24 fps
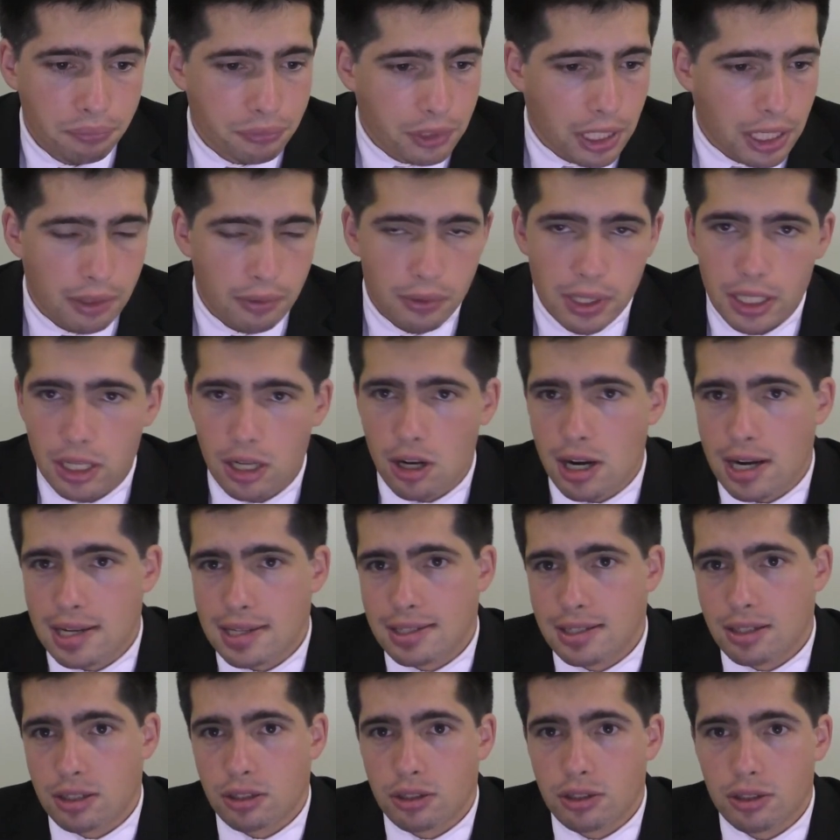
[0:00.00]
Anyway,
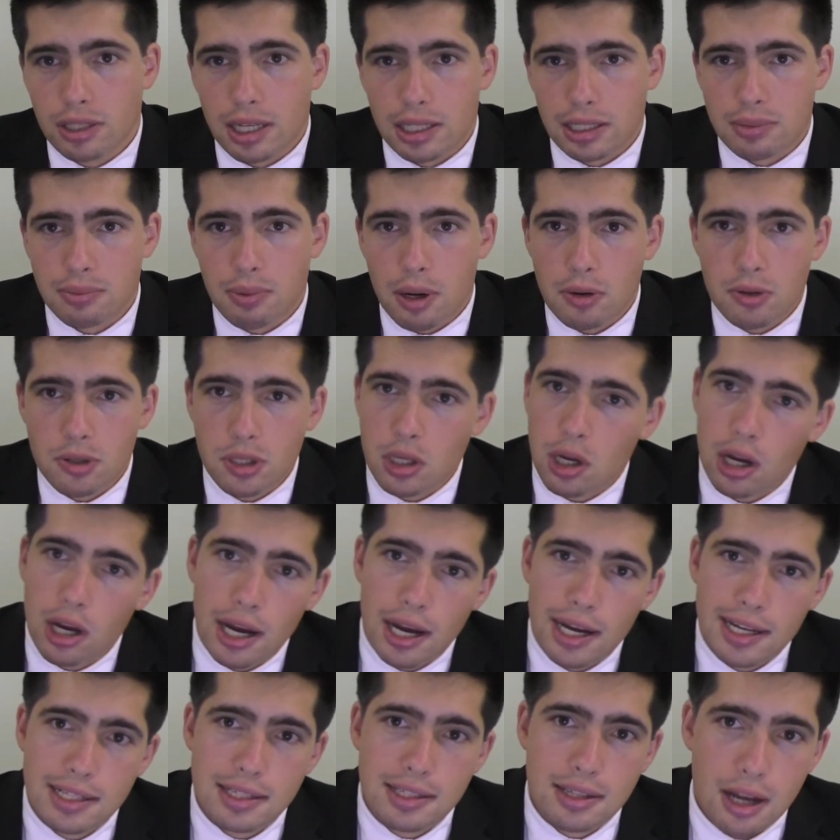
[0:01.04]
guys, good luck to both
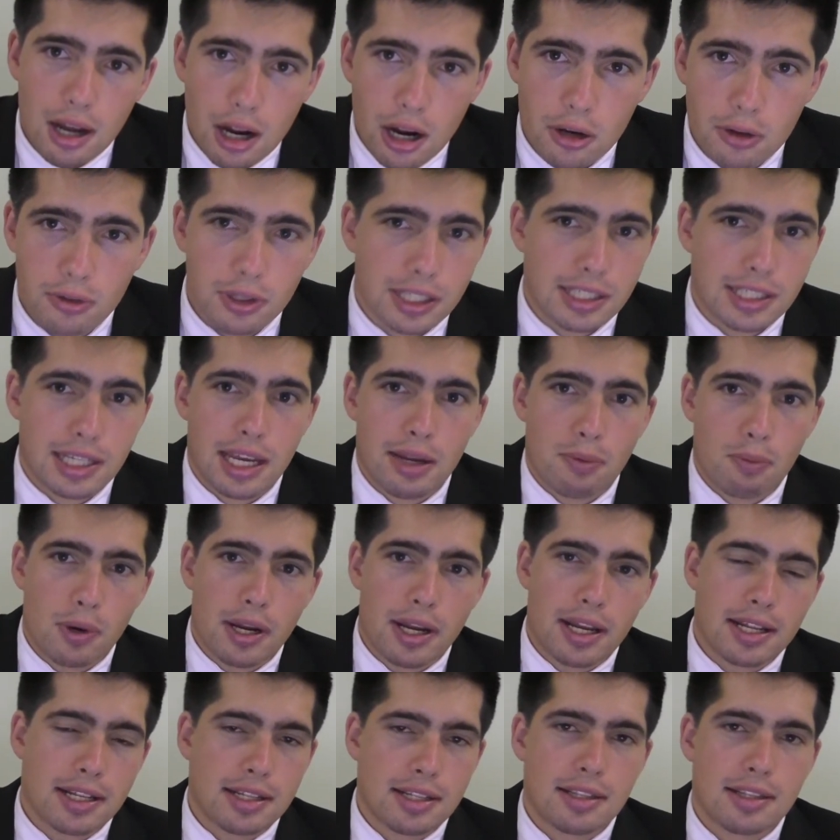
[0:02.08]
sides. I hope your team
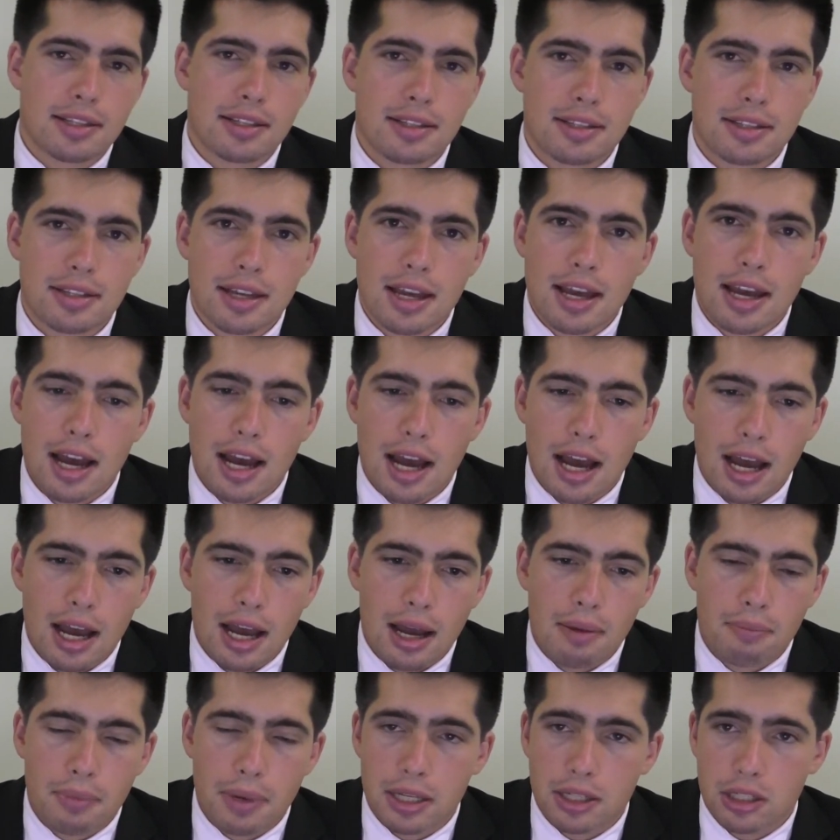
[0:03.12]
wins,
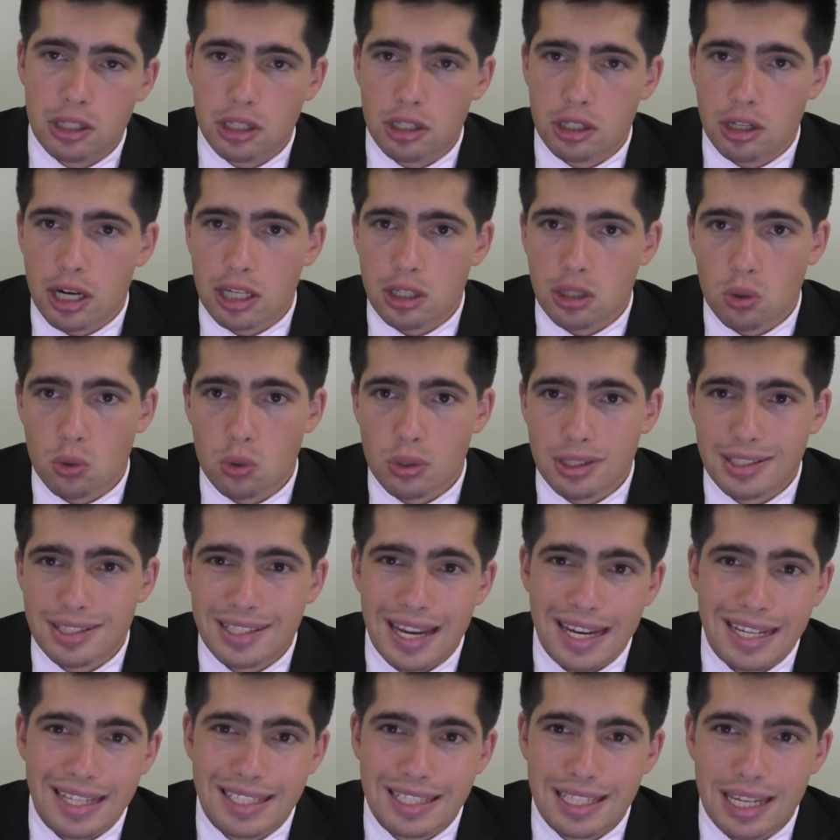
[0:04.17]
and you guys all
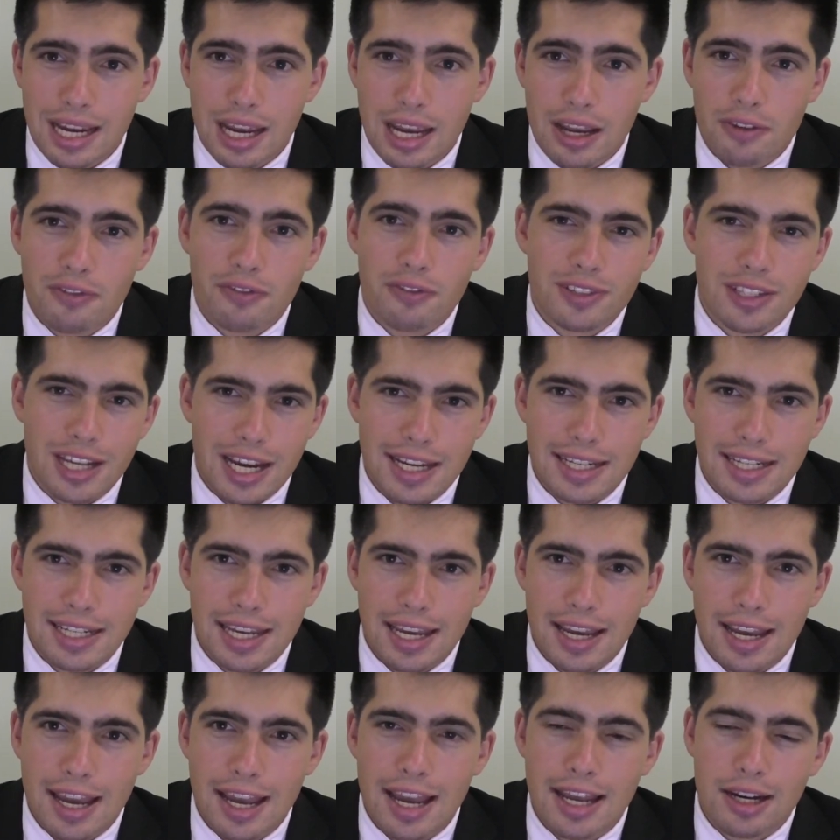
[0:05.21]
stay safe, take
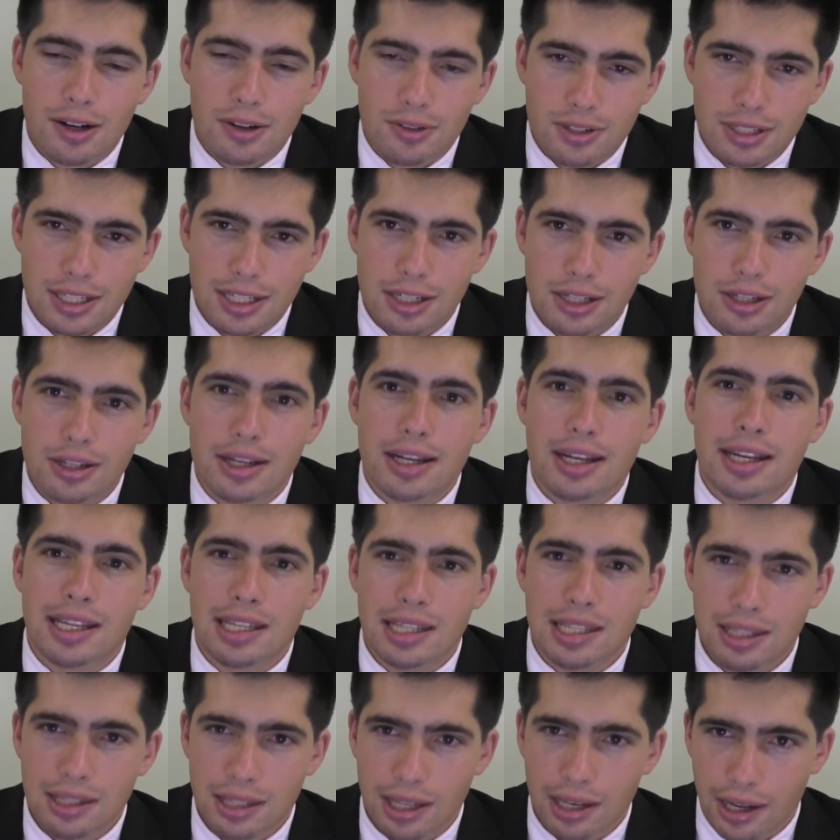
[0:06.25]
care, and I'll see you
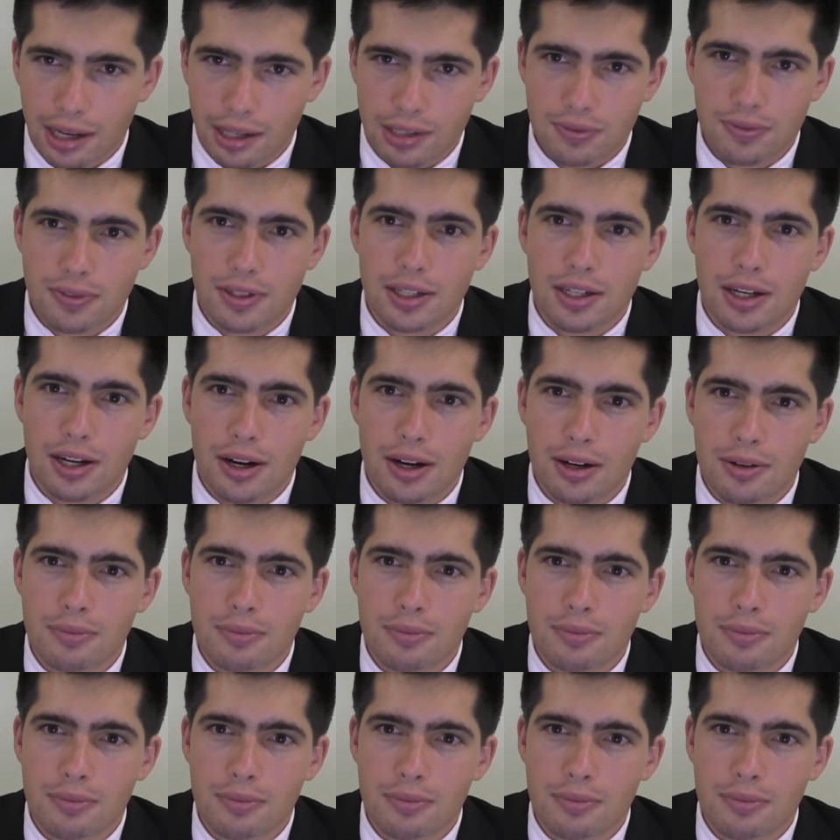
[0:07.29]
in the next video.